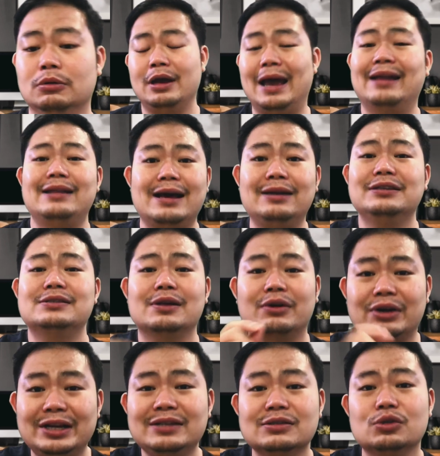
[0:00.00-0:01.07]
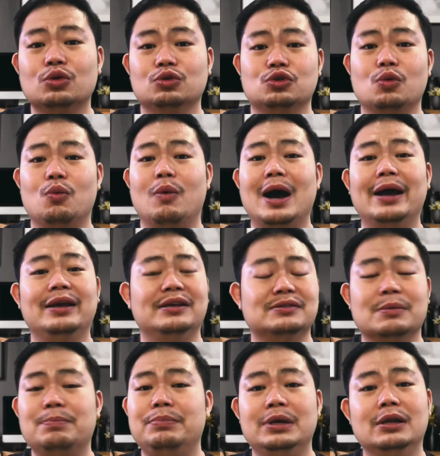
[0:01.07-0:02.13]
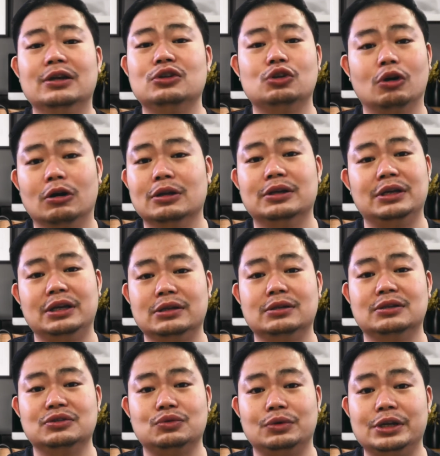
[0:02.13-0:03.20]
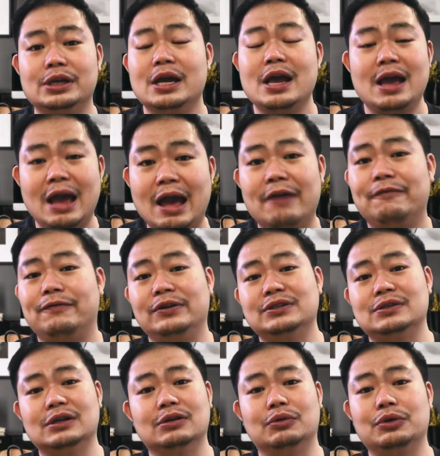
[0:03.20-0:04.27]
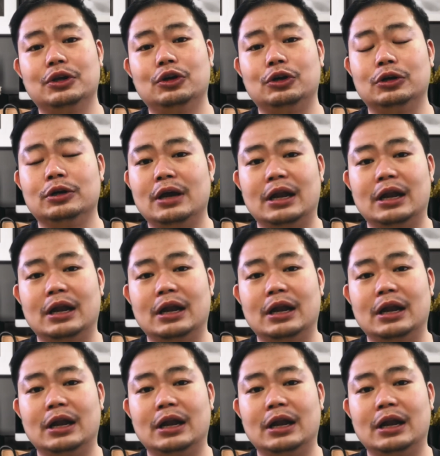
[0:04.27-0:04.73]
And that is the reason also why it's a billion-dollar industry every single year.